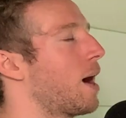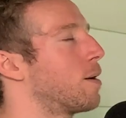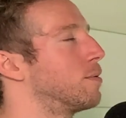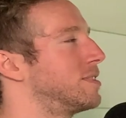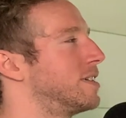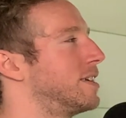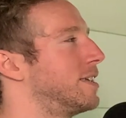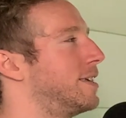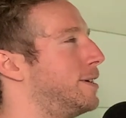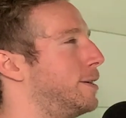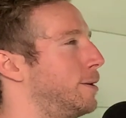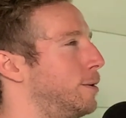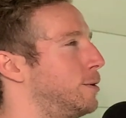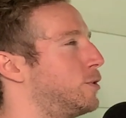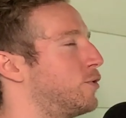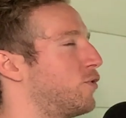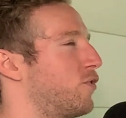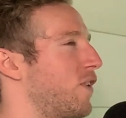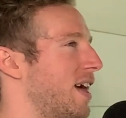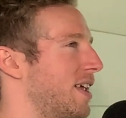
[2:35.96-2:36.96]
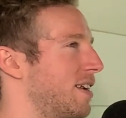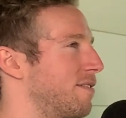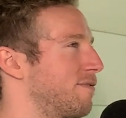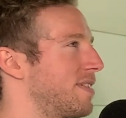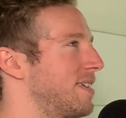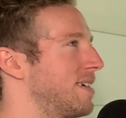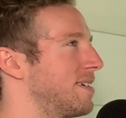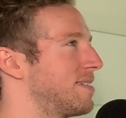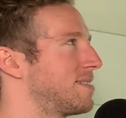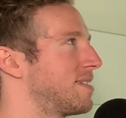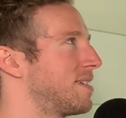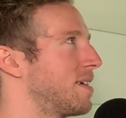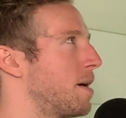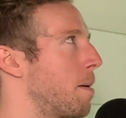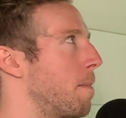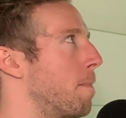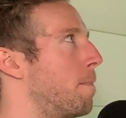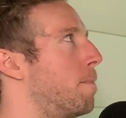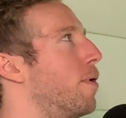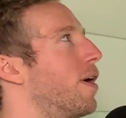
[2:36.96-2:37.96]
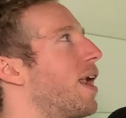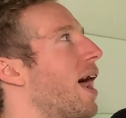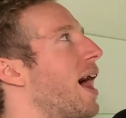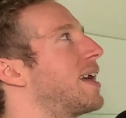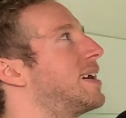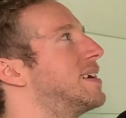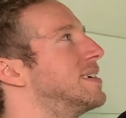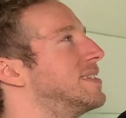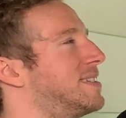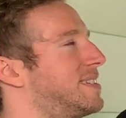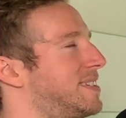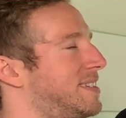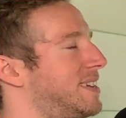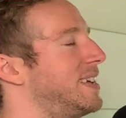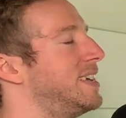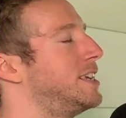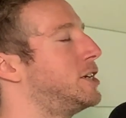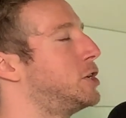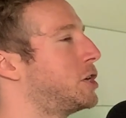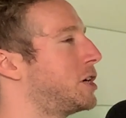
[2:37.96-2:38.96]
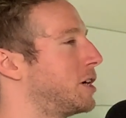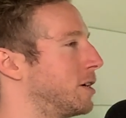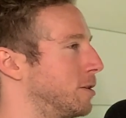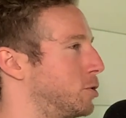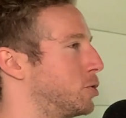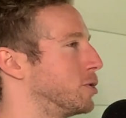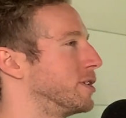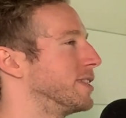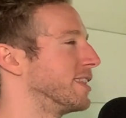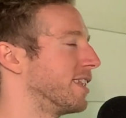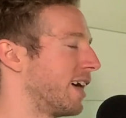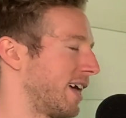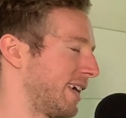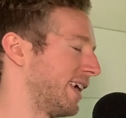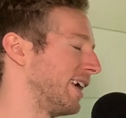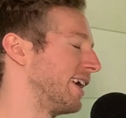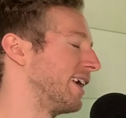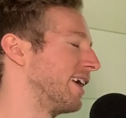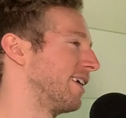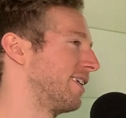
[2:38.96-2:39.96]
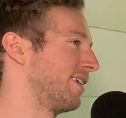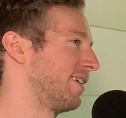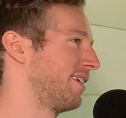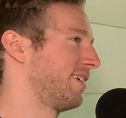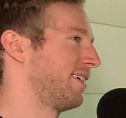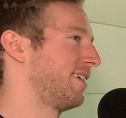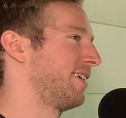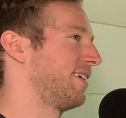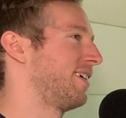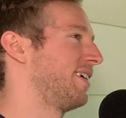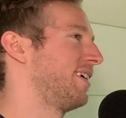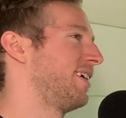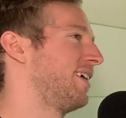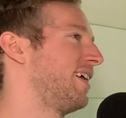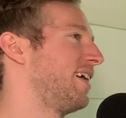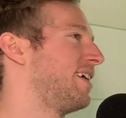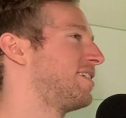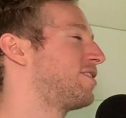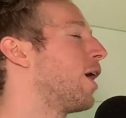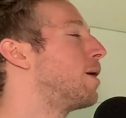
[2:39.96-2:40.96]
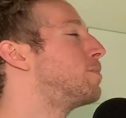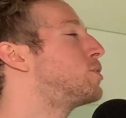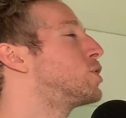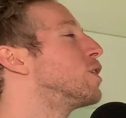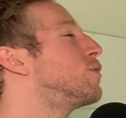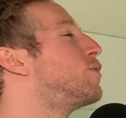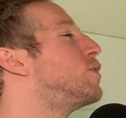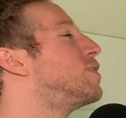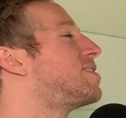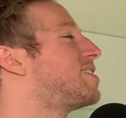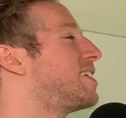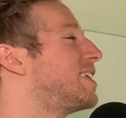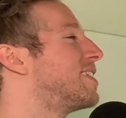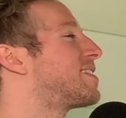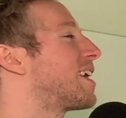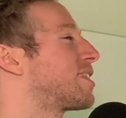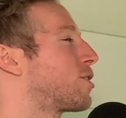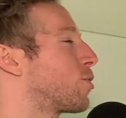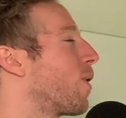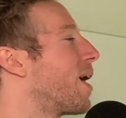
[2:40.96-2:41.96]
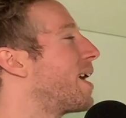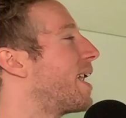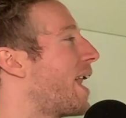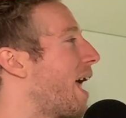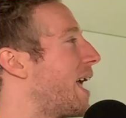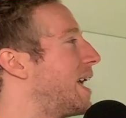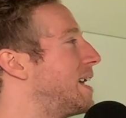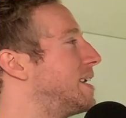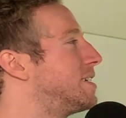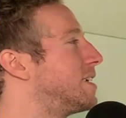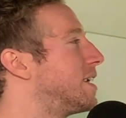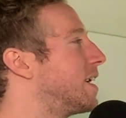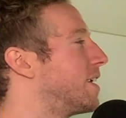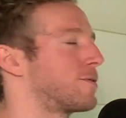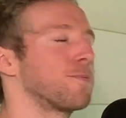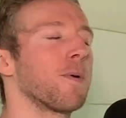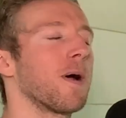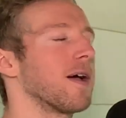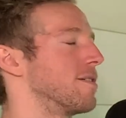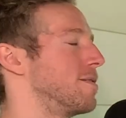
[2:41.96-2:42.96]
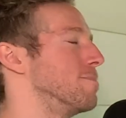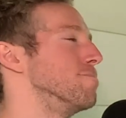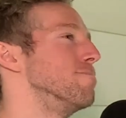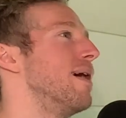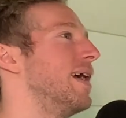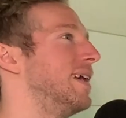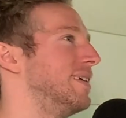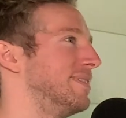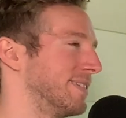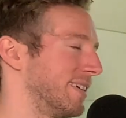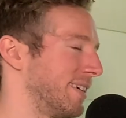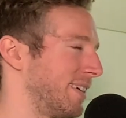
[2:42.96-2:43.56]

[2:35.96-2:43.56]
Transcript: I wasn't a huge fan of this, but I could see children liking it. So I'm sure if you see this at the right age, it's probably amazing.